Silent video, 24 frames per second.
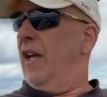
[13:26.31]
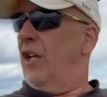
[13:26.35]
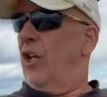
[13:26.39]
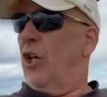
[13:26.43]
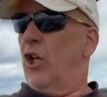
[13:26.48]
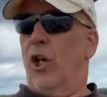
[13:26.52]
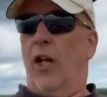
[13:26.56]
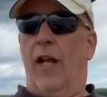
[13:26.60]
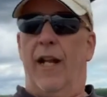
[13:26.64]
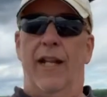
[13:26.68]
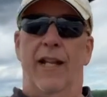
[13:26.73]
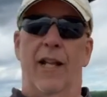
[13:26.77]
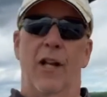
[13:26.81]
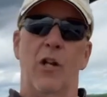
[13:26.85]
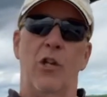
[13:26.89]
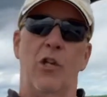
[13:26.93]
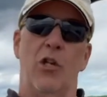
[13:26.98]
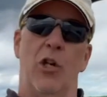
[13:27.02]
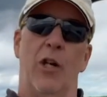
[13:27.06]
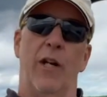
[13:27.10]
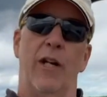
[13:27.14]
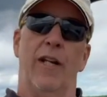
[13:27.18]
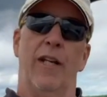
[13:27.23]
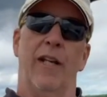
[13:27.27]
You're not allowed
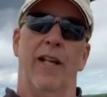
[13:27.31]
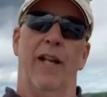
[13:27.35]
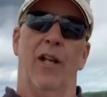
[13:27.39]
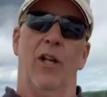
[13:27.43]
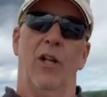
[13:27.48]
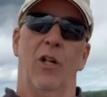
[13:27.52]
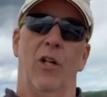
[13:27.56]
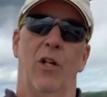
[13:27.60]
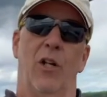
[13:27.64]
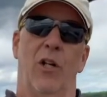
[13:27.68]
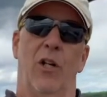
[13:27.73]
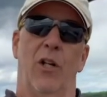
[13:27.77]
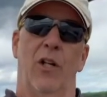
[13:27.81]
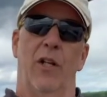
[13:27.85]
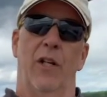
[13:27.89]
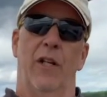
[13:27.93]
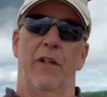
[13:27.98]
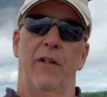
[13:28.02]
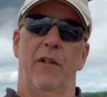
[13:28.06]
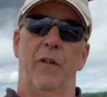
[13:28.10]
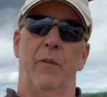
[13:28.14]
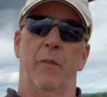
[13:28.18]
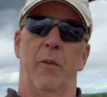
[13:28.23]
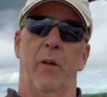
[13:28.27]
drinking alcohol on
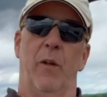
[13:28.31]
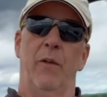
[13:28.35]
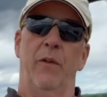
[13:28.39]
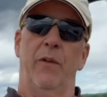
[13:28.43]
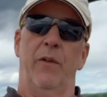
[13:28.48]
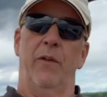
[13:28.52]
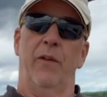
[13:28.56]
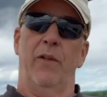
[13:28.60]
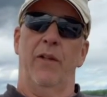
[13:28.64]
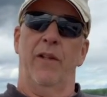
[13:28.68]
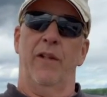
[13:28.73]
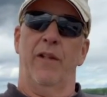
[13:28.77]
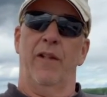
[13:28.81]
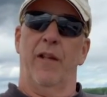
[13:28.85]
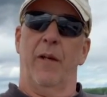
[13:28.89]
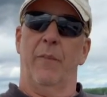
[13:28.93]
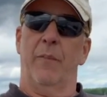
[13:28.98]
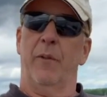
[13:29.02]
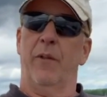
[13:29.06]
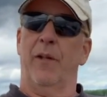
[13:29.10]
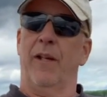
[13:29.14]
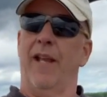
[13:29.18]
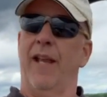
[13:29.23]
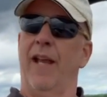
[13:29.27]
these boats
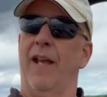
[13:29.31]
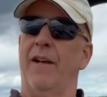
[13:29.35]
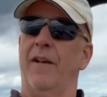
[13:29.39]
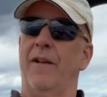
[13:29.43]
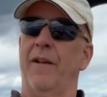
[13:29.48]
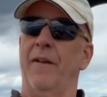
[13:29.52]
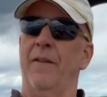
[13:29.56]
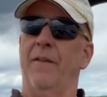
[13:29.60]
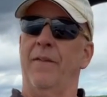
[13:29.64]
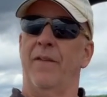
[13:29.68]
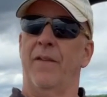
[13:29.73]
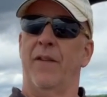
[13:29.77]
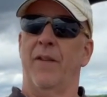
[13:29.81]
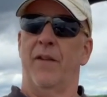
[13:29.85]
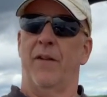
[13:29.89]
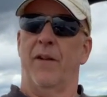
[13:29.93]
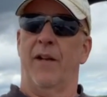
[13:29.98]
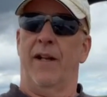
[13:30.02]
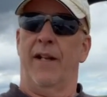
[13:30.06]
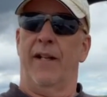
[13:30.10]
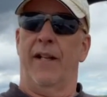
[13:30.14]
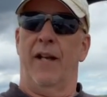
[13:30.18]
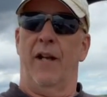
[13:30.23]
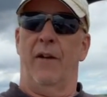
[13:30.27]
up in Canada. You're
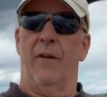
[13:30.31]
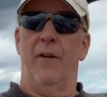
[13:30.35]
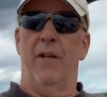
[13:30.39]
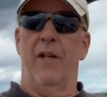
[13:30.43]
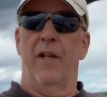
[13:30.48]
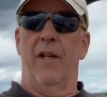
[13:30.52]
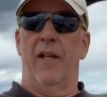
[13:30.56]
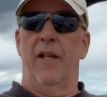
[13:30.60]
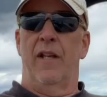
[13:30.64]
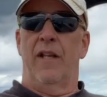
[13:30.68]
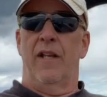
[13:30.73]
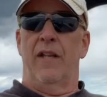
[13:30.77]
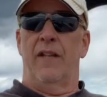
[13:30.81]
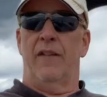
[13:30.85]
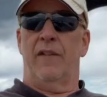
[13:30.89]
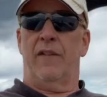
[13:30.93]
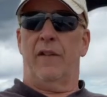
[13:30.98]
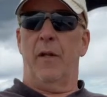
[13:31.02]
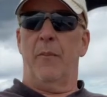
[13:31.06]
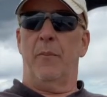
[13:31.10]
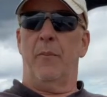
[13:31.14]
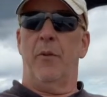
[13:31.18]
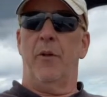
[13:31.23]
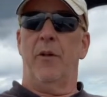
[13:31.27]
not allowed
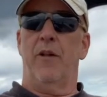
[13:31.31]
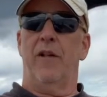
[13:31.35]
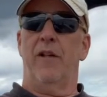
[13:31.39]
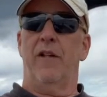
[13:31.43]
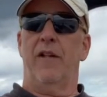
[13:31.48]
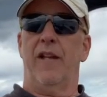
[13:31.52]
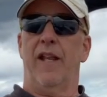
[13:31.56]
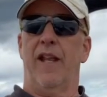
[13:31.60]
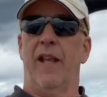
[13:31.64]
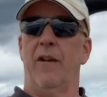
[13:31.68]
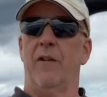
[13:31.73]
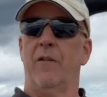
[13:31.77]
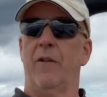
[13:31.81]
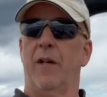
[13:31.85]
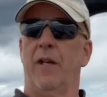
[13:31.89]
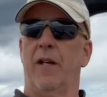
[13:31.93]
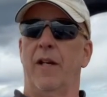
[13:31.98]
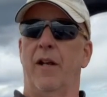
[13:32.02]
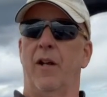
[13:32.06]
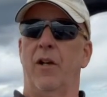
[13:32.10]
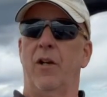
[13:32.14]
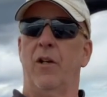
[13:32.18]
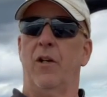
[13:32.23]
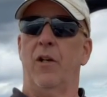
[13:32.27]
skippering, can't drink an
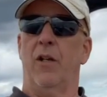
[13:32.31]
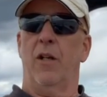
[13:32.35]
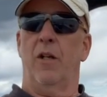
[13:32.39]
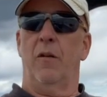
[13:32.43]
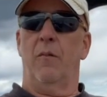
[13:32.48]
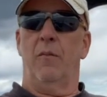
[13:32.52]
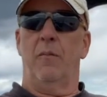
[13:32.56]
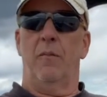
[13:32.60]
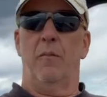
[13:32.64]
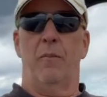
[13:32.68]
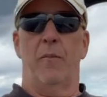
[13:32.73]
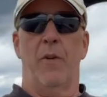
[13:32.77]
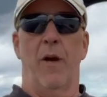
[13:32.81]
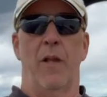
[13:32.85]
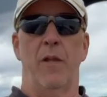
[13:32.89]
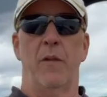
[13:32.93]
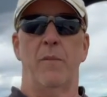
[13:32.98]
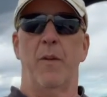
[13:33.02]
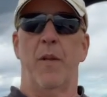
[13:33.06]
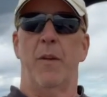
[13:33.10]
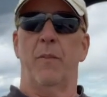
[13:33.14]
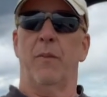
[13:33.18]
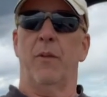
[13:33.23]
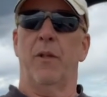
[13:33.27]
alcohol. Other
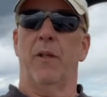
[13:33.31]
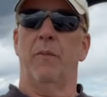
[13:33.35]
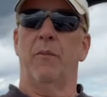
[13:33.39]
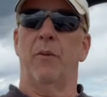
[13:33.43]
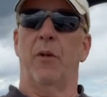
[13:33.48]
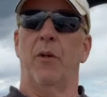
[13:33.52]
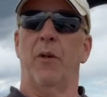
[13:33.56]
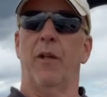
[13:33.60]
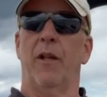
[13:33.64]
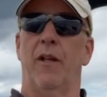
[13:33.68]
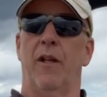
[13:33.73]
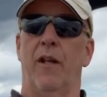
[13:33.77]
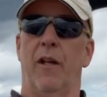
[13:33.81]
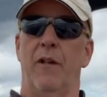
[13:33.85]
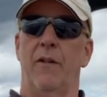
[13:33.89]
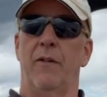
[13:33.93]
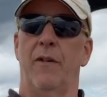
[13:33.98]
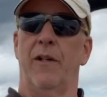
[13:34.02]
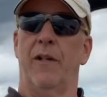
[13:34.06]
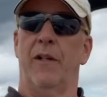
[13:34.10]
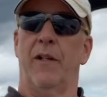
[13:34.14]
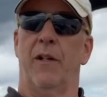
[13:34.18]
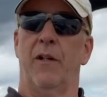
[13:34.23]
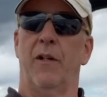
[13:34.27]
people on the boat cannot
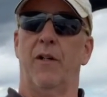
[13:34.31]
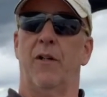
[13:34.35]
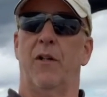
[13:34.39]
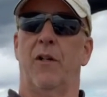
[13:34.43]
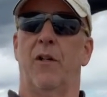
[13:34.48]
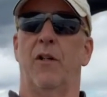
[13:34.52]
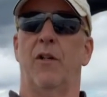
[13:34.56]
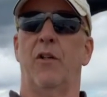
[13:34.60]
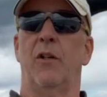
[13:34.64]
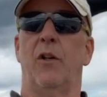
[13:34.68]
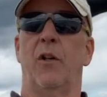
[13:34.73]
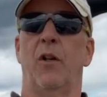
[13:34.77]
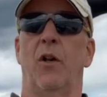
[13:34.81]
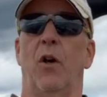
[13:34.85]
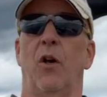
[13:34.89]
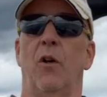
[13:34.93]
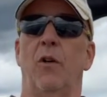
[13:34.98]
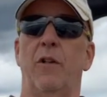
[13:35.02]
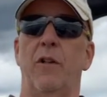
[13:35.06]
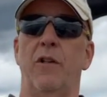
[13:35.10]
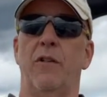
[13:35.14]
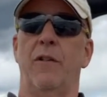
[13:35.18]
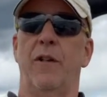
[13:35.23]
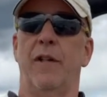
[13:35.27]
drink alcohol. You can
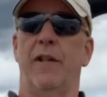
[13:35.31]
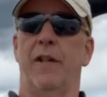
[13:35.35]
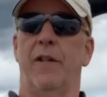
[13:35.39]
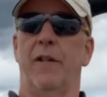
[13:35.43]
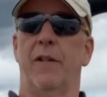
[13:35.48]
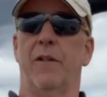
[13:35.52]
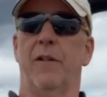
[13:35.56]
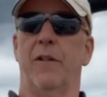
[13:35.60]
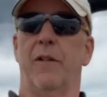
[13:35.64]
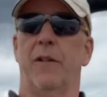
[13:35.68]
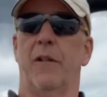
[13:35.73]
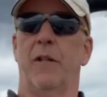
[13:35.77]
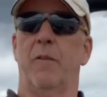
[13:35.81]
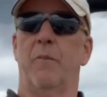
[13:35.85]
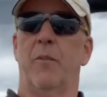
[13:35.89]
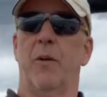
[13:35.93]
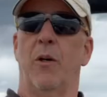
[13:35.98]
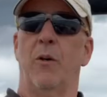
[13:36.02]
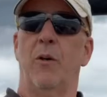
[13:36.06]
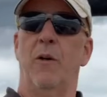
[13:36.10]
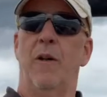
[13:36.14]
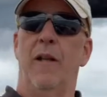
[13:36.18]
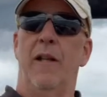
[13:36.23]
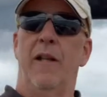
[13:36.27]
only drink alcohol on a
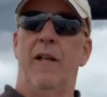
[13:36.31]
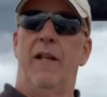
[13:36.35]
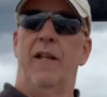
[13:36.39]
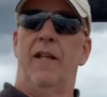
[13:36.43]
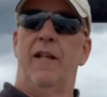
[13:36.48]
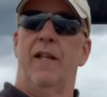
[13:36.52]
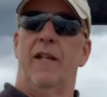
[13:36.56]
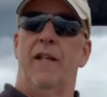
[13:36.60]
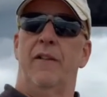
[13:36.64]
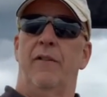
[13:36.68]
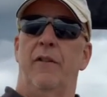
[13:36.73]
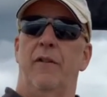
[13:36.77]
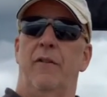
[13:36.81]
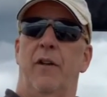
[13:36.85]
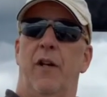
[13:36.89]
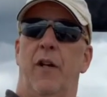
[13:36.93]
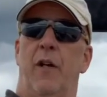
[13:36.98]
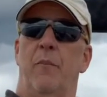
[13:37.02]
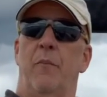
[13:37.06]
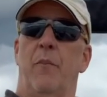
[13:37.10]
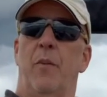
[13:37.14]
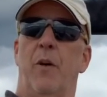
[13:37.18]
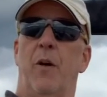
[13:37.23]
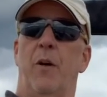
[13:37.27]
boat if you've got
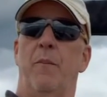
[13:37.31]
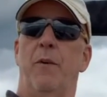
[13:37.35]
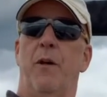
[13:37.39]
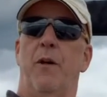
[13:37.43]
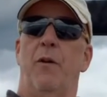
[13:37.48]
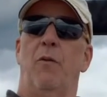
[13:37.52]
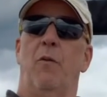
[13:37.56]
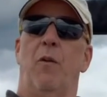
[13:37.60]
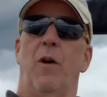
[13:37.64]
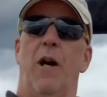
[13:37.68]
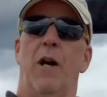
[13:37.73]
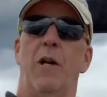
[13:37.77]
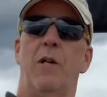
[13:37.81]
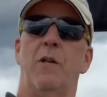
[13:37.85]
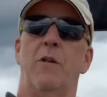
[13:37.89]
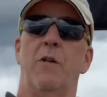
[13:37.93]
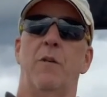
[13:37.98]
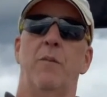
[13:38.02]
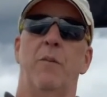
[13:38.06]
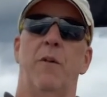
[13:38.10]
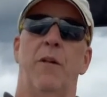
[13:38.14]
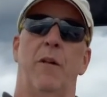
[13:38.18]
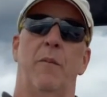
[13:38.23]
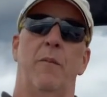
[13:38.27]
a permanent
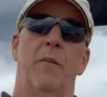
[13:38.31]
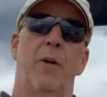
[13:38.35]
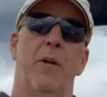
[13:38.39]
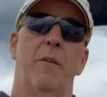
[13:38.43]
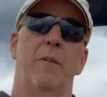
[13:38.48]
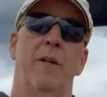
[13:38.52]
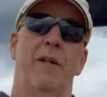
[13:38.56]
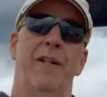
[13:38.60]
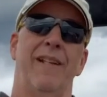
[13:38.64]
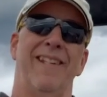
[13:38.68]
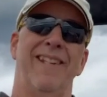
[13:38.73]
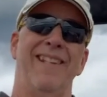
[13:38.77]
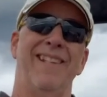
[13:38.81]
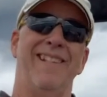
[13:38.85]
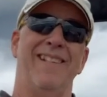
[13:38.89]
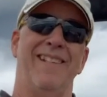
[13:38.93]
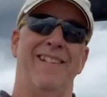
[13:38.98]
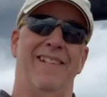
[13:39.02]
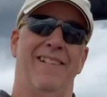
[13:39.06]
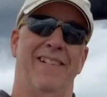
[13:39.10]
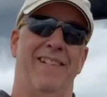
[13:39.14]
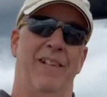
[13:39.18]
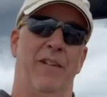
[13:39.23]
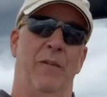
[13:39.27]
washroom and a permanent kitchen
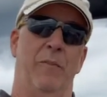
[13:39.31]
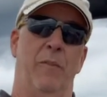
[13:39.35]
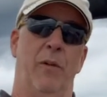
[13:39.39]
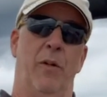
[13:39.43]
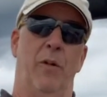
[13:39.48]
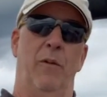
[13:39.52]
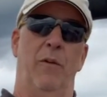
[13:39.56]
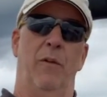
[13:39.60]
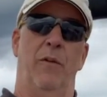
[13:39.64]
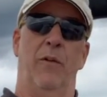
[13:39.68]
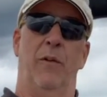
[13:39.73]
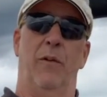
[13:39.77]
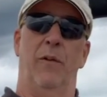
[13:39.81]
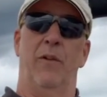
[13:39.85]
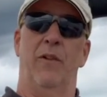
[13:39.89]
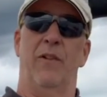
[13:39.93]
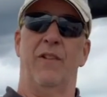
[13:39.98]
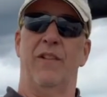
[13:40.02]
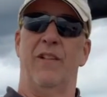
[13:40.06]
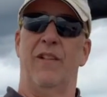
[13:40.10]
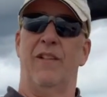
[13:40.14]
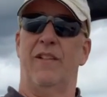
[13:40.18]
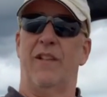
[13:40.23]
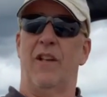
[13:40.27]
on this boat. So
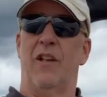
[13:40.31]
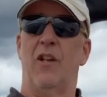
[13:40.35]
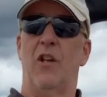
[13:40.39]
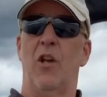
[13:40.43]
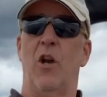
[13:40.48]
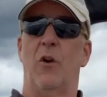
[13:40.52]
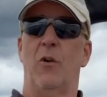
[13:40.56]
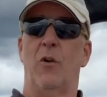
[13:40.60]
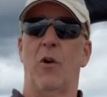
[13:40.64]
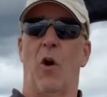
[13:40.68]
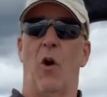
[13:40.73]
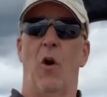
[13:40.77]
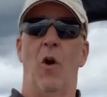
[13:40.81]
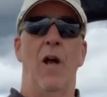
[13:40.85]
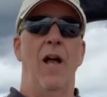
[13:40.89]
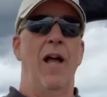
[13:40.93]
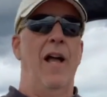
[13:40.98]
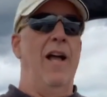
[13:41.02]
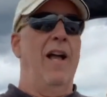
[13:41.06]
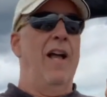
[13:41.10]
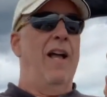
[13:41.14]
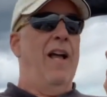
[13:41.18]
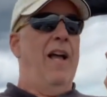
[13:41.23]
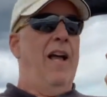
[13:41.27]
there's, it's a no-no.
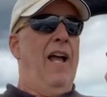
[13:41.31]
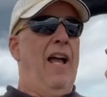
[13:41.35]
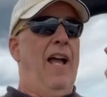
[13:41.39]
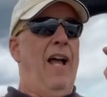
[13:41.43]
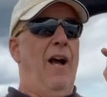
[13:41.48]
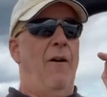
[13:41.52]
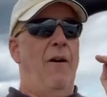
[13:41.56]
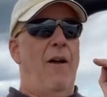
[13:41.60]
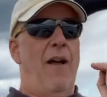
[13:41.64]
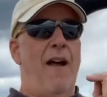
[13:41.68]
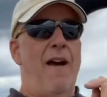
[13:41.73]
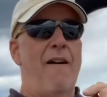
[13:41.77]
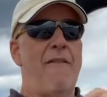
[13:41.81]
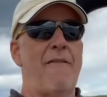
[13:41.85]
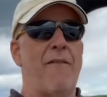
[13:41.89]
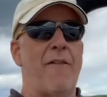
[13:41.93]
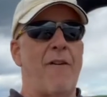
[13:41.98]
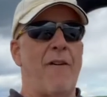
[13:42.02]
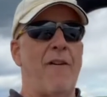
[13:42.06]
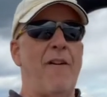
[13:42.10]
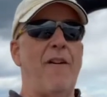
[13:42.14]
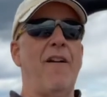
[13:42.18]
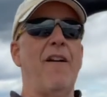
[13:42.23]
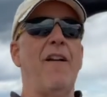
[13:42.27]

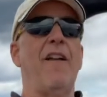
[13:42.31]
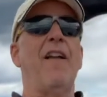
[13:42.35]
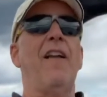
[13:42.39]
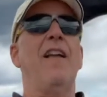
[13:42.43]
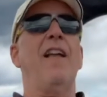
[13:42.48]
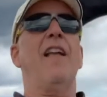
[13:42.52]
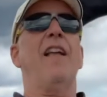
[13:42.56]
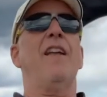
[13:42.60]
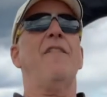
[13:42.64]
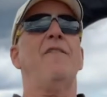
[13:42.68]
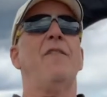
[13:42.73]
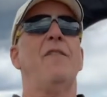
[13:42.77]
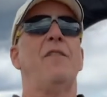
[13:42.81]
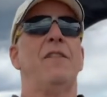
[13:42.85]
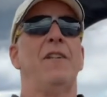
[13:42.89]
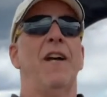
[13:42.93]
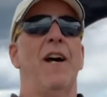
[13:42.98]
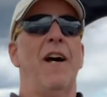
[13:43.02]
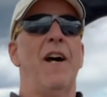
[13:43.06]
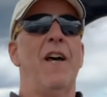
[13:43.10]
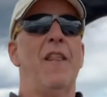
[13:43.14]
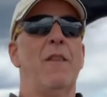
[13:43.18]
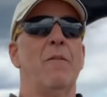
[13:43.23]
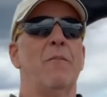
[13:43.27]
However, if you
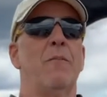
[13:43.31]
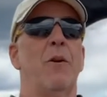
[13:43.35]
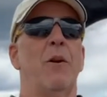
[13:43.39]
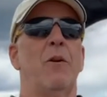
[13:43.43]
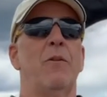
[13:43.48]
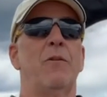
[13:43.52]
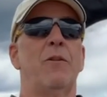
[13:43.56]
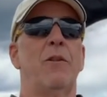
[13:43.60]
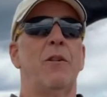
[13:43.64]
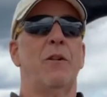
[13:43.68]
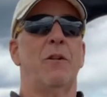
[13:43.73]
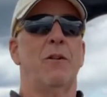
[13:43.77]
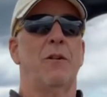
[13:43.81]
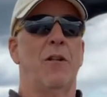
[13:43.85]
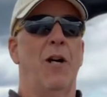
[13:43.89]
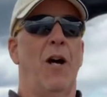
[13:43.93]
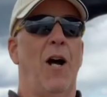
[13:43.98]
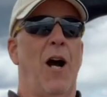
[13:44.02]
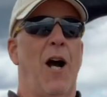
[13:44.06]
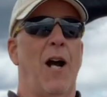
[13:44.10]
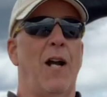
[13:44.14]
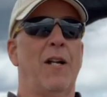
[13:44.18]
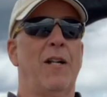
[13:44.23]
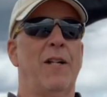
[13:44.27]
tie the boat to your dock,